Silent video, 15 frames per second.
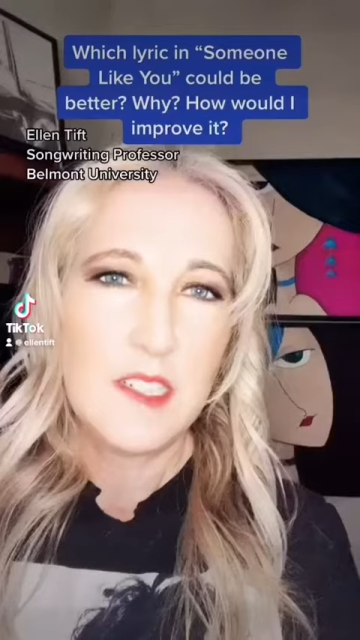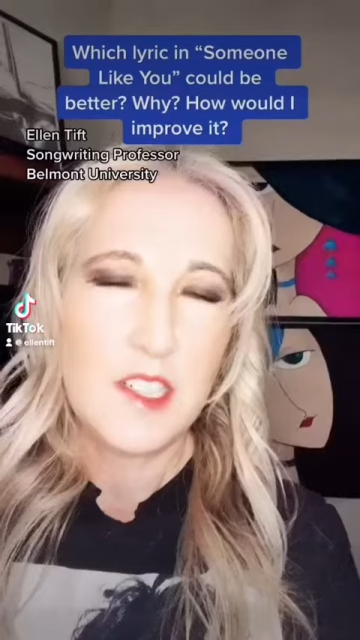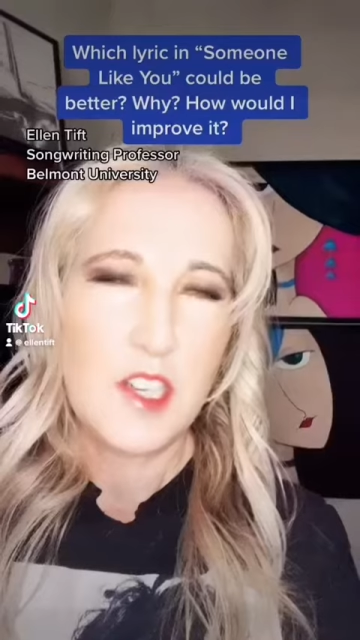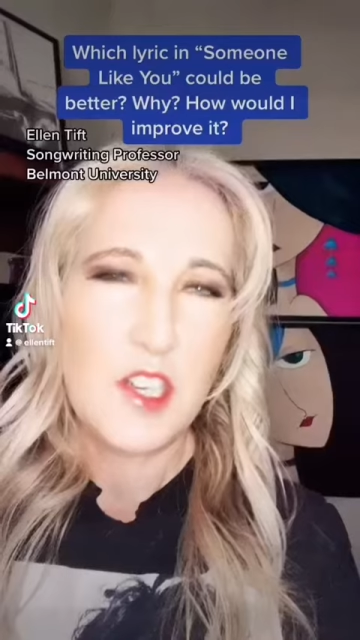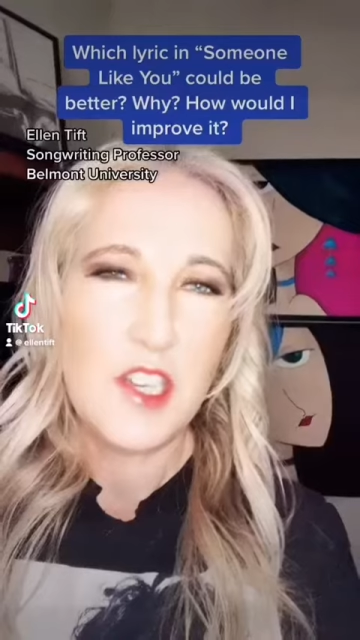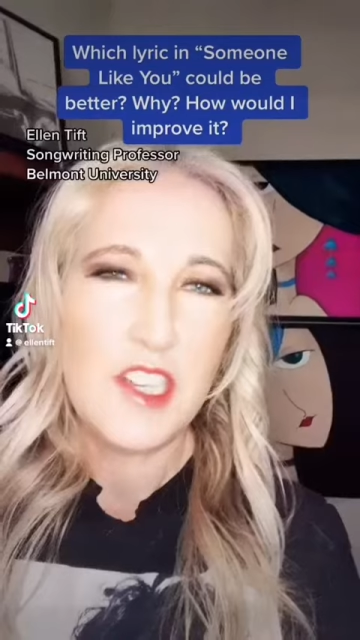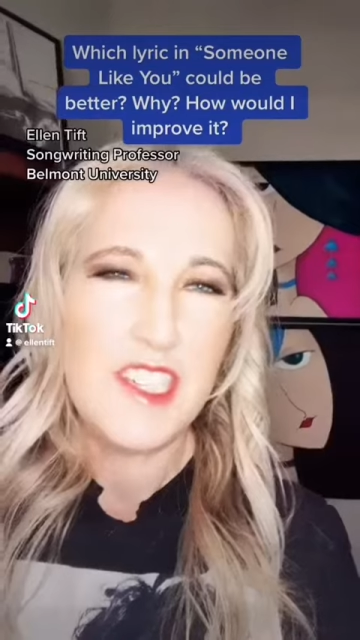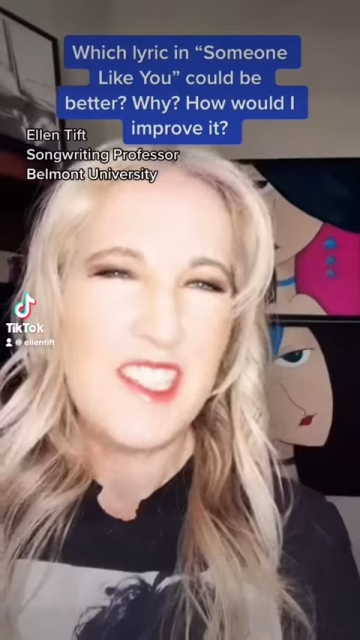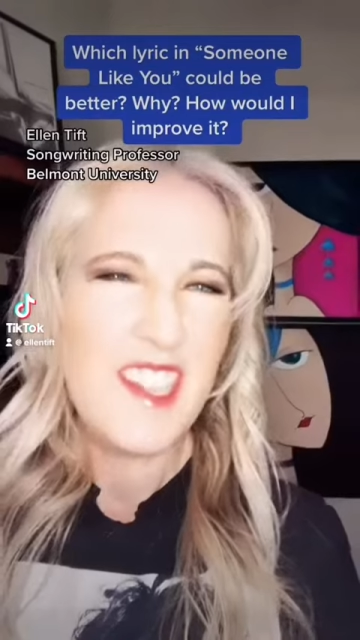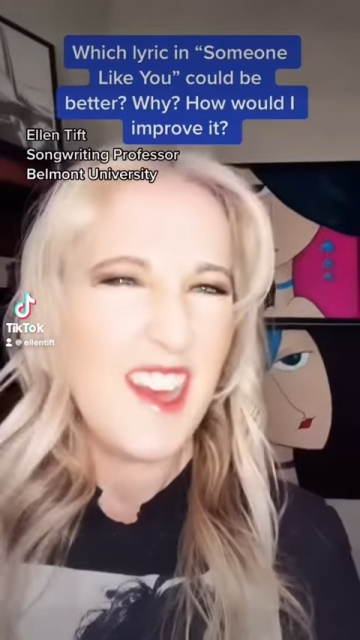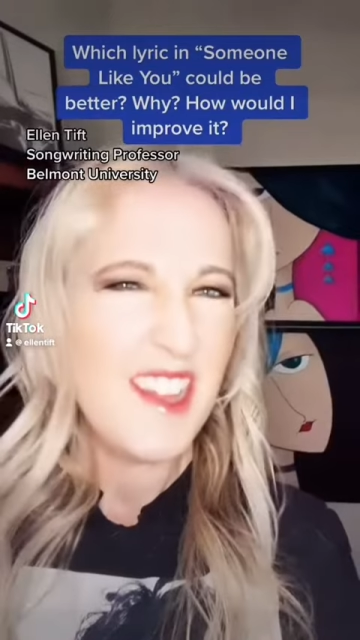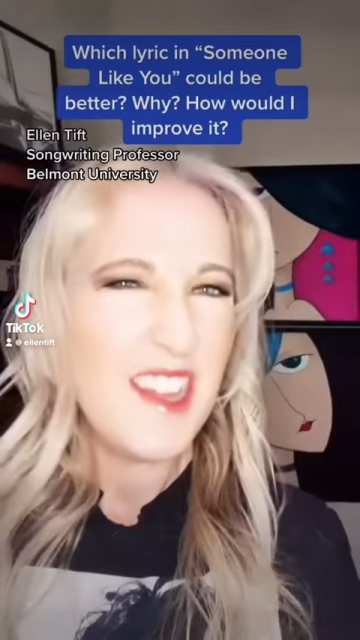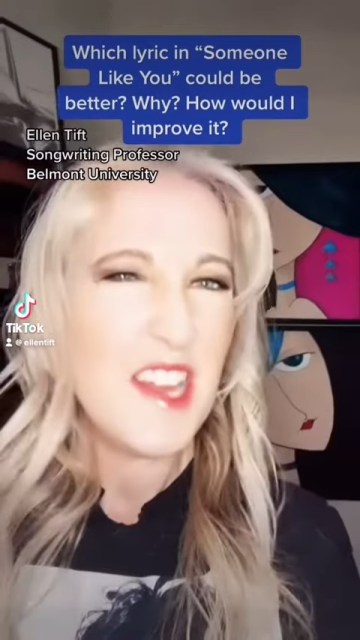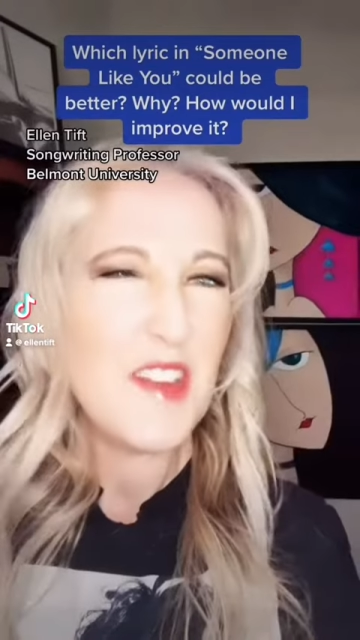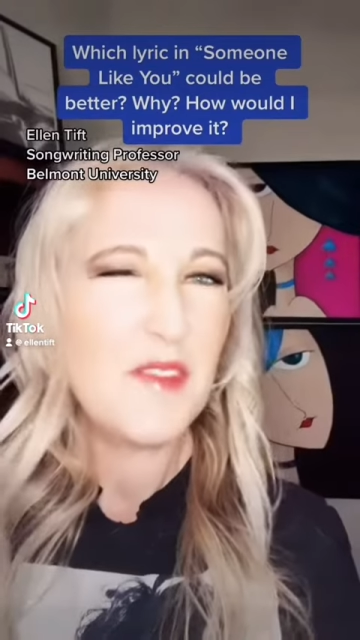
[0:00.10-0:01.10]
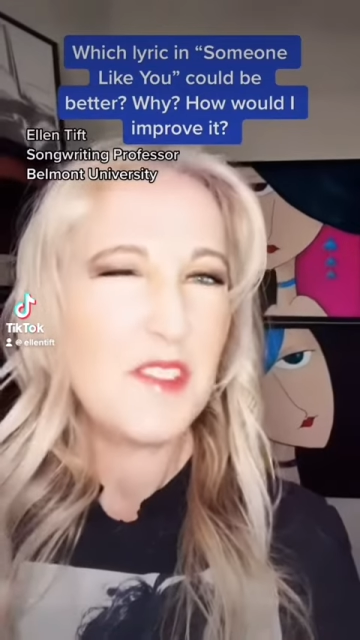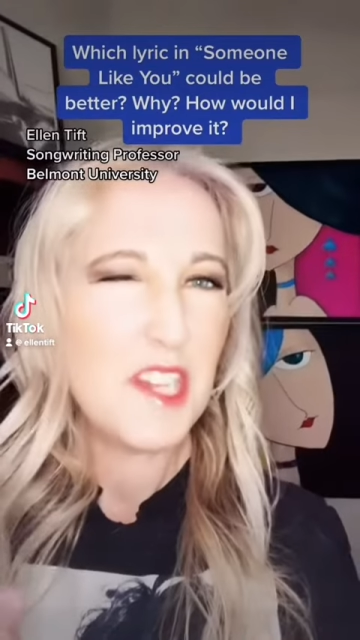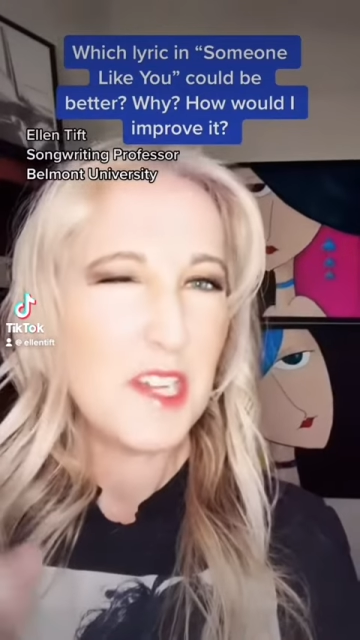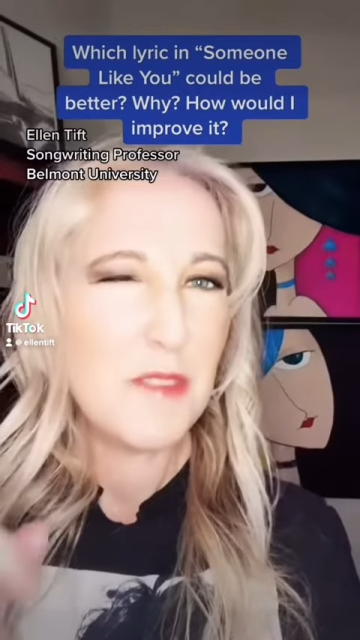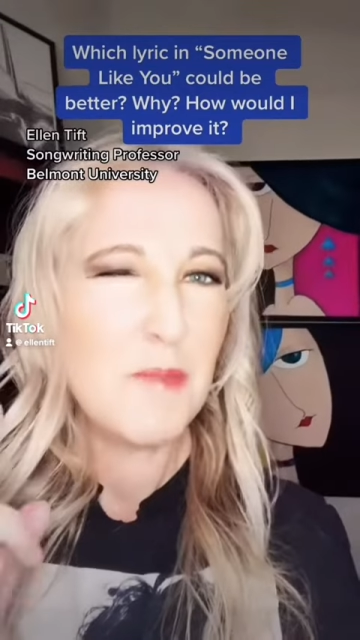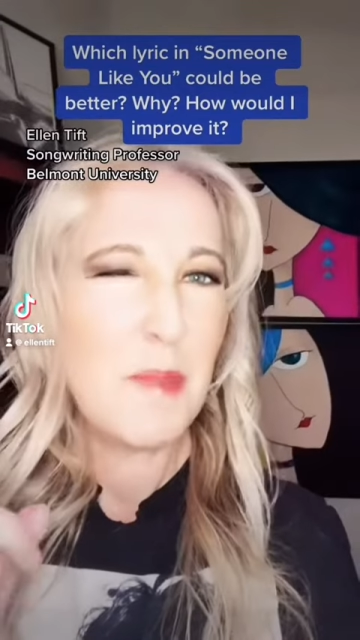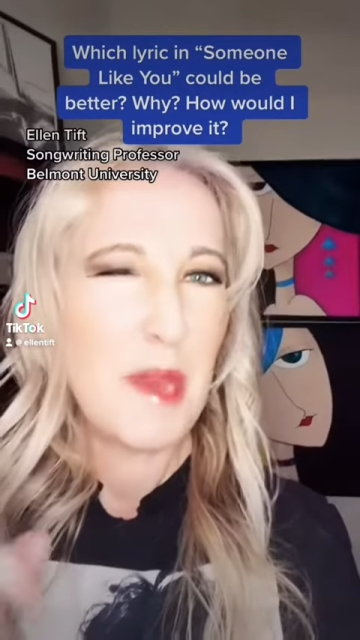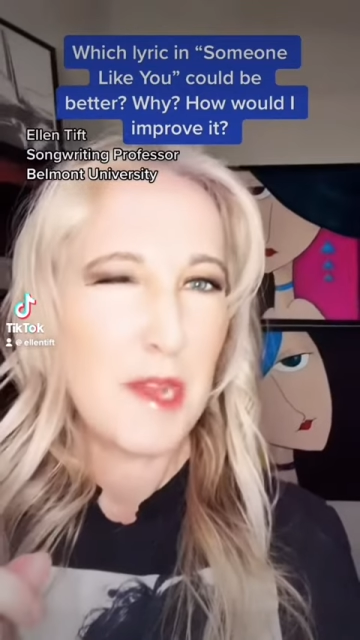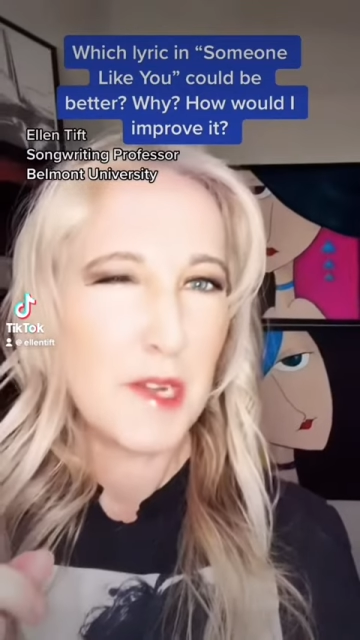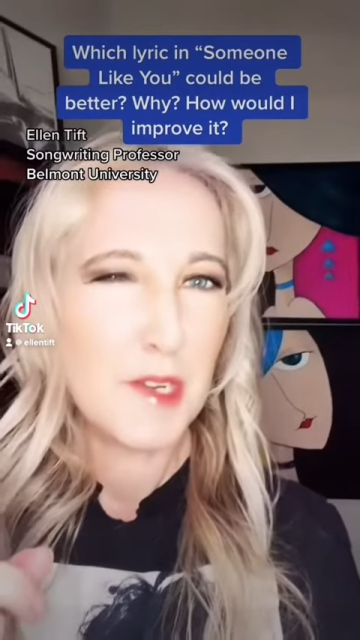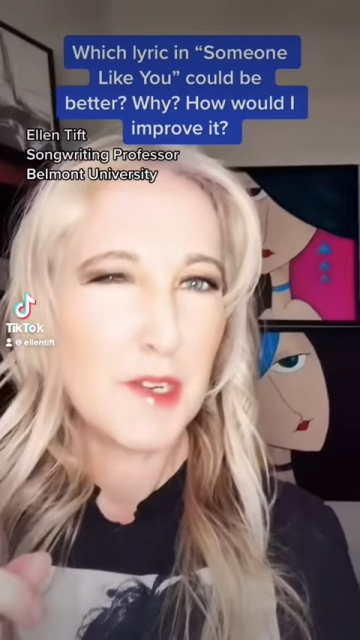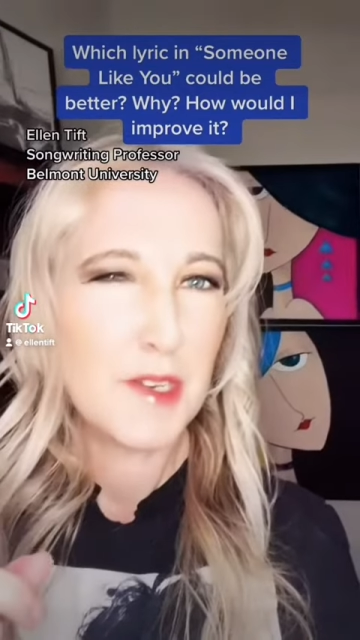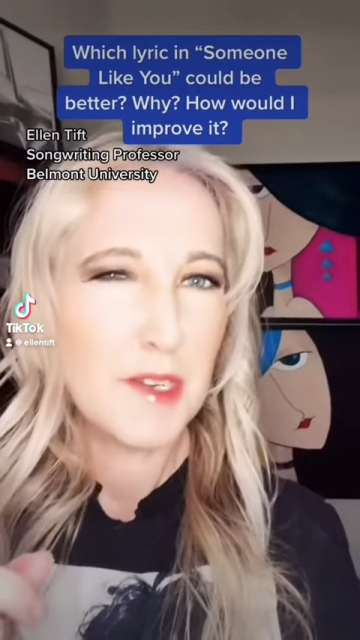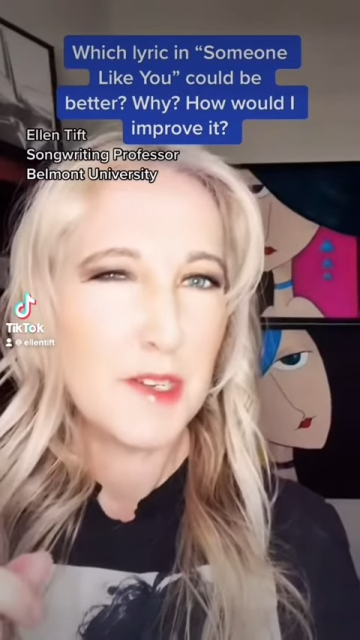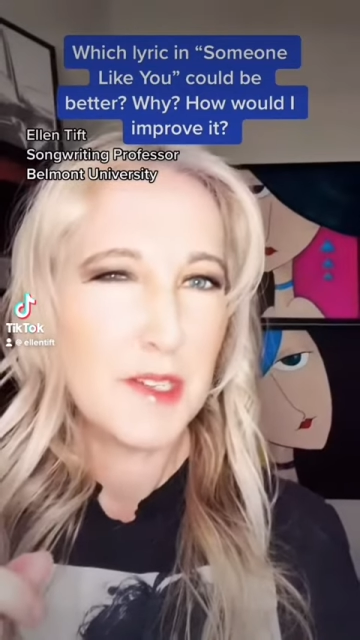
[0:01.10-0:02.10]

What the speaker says: Could Adele have done better